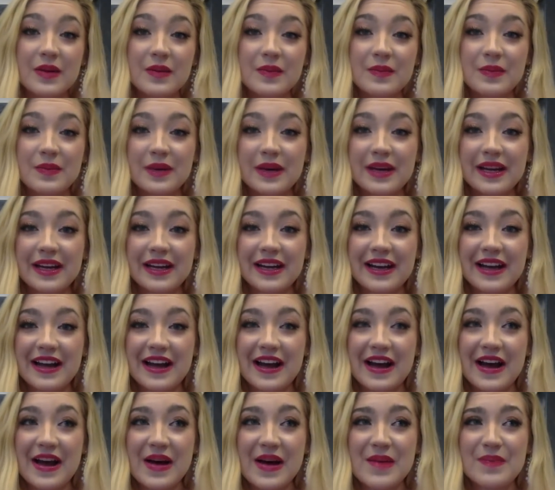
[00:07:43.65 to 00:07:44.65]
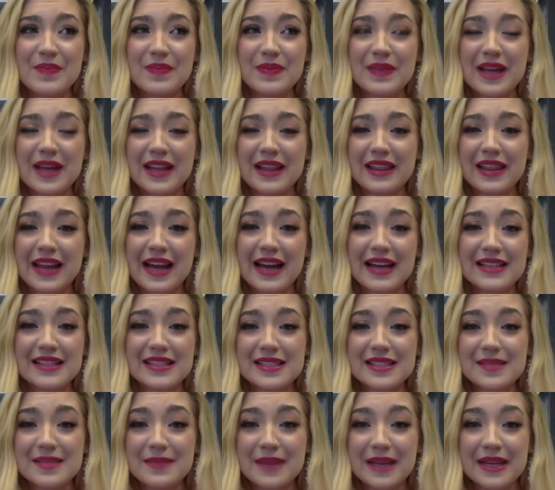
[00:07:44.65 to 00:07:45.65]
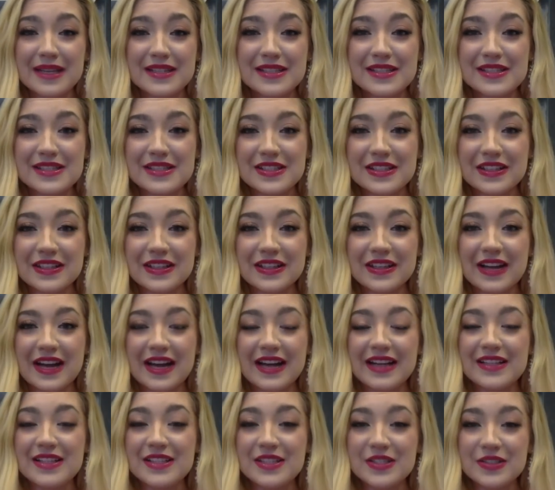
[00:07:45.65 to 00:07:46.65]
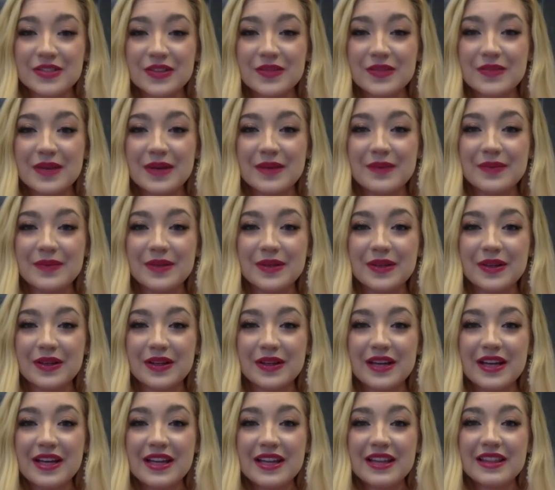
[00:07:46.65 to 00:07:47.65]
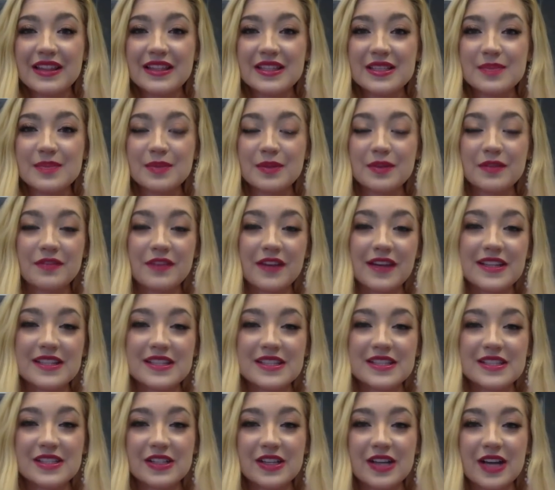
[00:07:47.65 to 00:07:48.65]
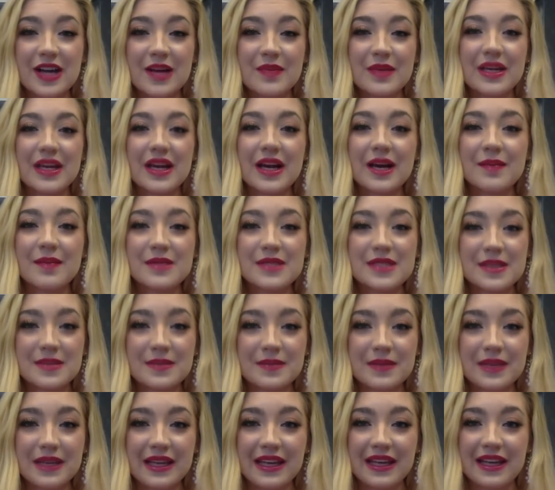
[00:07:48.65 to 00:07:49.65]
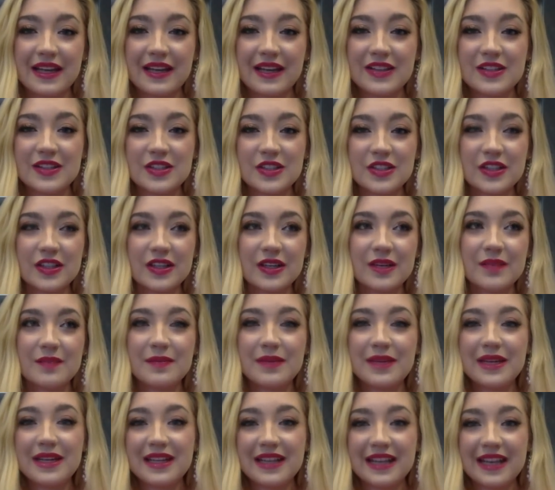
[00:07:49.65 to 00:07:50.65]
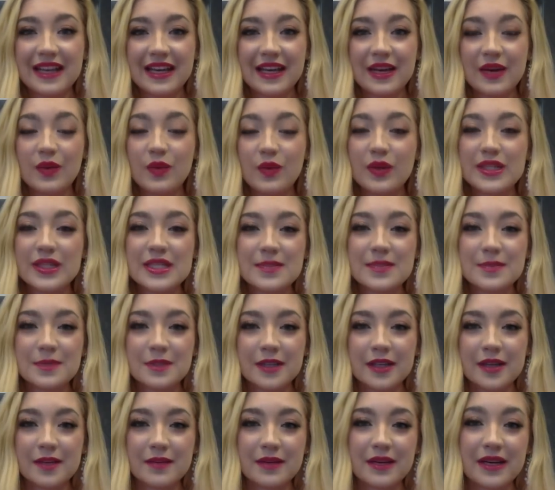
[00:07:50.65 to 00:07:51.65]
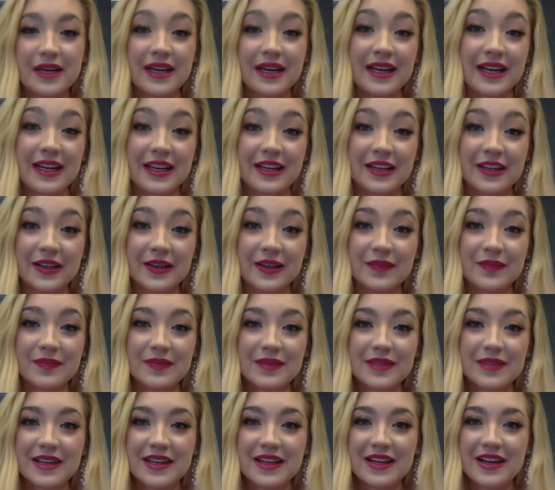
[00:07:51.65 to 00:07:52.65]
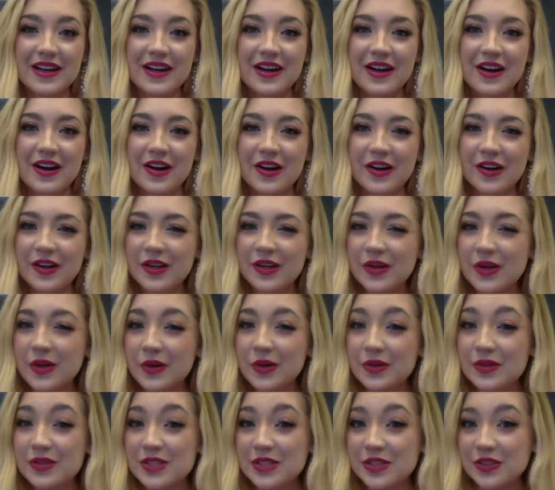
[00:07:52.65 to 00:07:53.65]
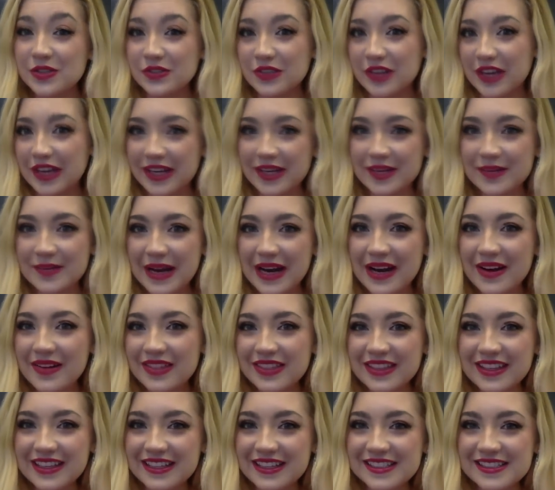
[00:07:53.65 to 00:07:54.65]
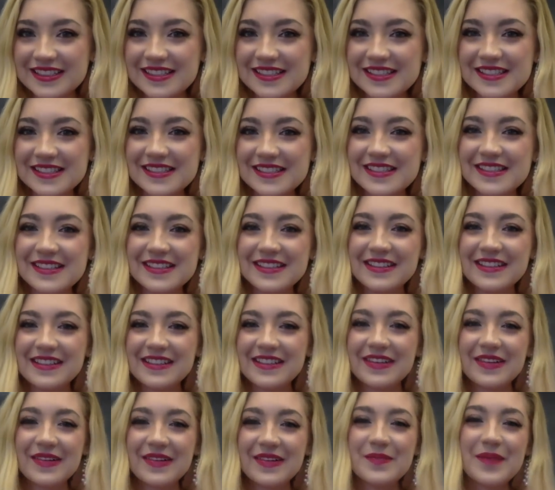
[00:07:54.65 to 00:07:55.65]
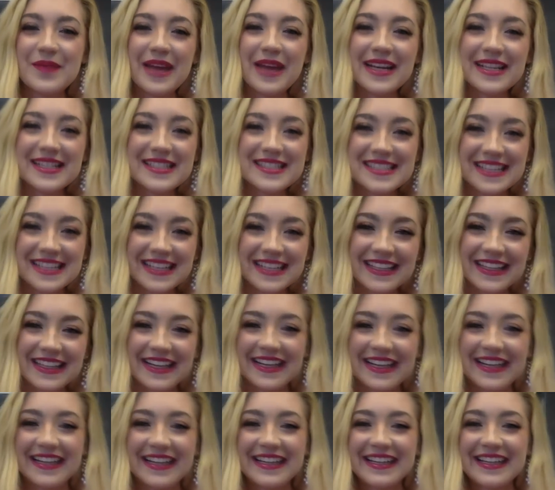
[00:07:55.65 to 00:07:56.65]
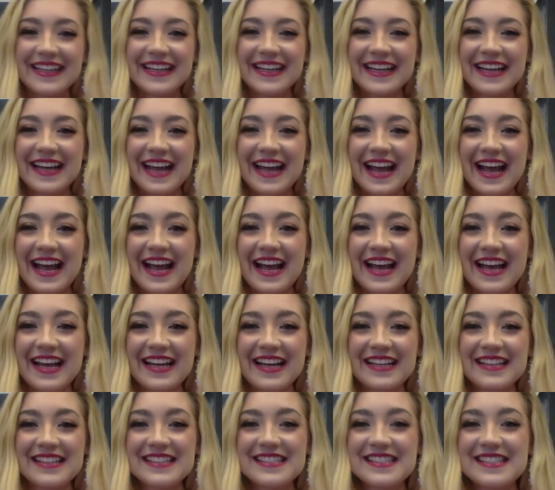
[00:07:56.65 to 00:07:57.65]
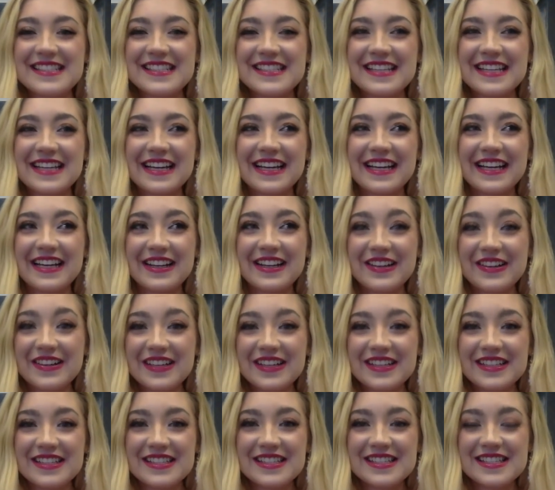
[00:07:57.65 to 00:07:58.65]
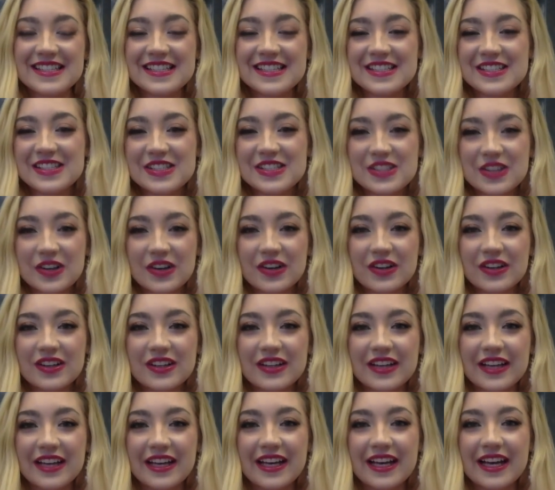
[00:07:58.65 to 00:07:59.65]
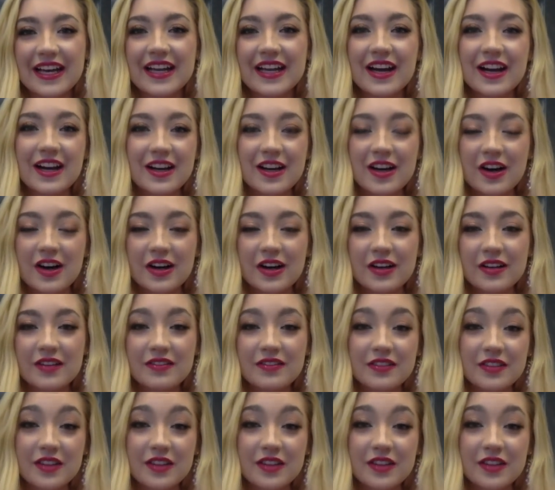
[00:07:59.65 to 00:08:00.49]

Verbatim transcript: But um, last semester, I do remember this professor coming up to me during a meeting and whispering in my ear, Are you going to write about this? you know, menacingly. And you know, it's it's startling. I got caught off sure.